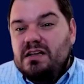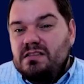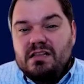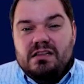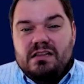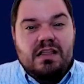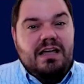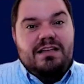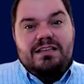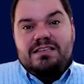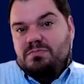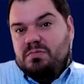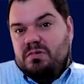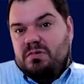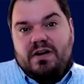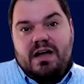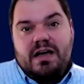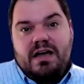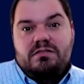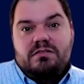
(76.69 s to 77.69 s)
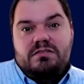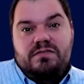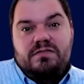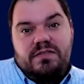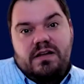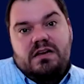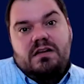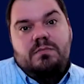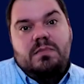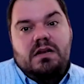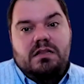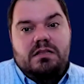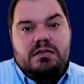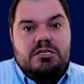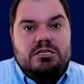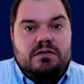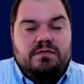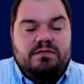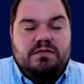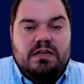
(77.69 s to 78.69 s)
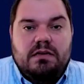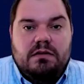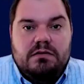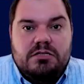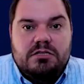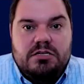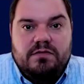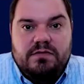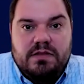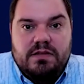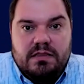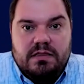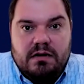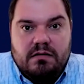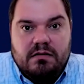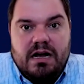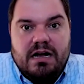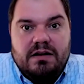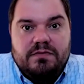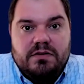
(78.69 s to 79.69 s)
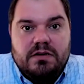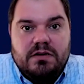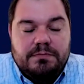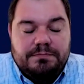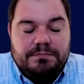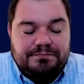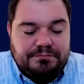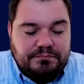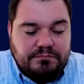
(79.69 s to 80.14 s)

the legacy providers fundamentally shifting their offer.